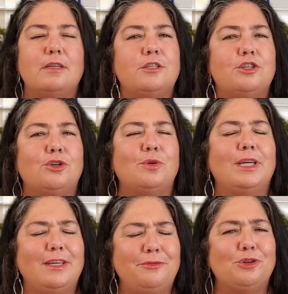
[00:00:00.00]
So
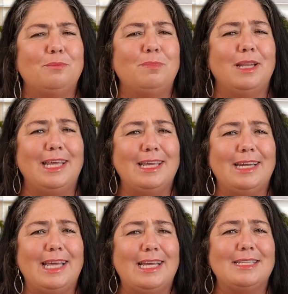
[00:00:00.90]
if your
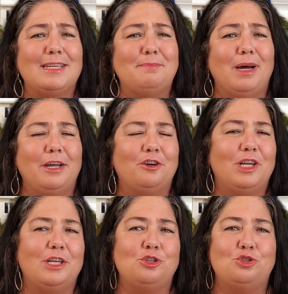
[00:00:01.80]
plan as a buyer
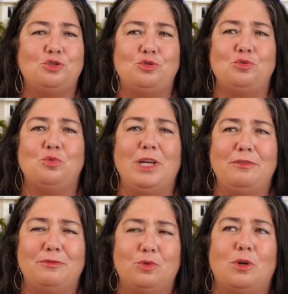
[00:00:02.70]
is to
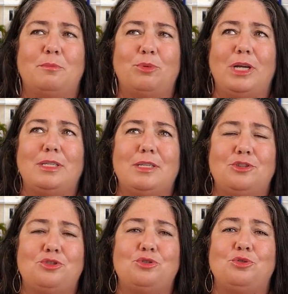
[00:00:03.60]
wait for
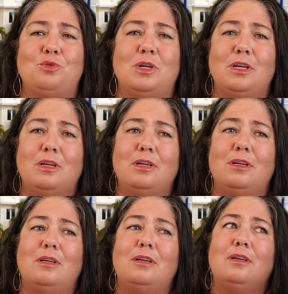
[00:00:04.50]
prices to
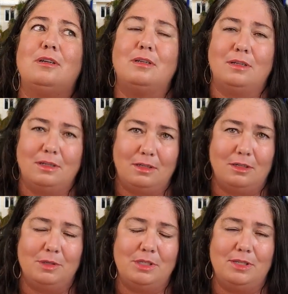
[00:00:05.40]

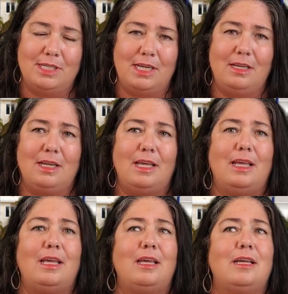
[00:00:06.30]
go into the tank
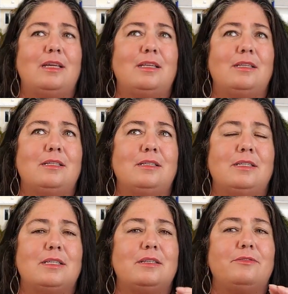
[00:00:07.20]
and
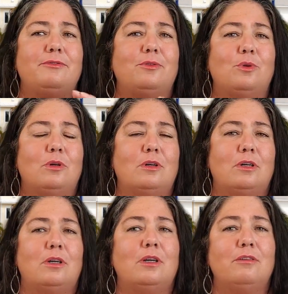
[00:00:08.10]

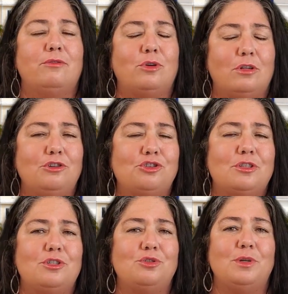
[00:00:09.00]
for
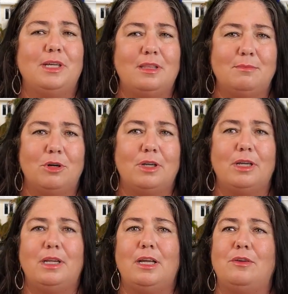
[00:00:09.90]
foreclosures to hit the
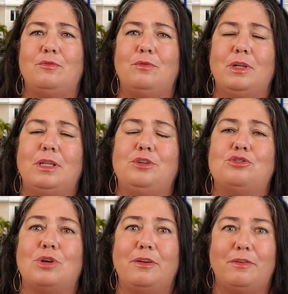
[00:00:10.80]
market and really
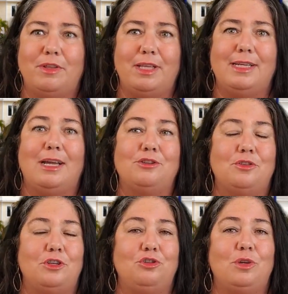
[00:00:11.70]
drive everything down so
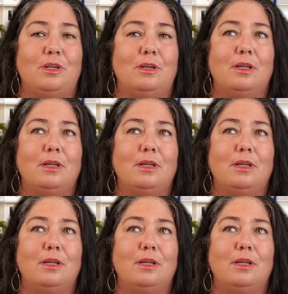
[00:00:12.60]
that you can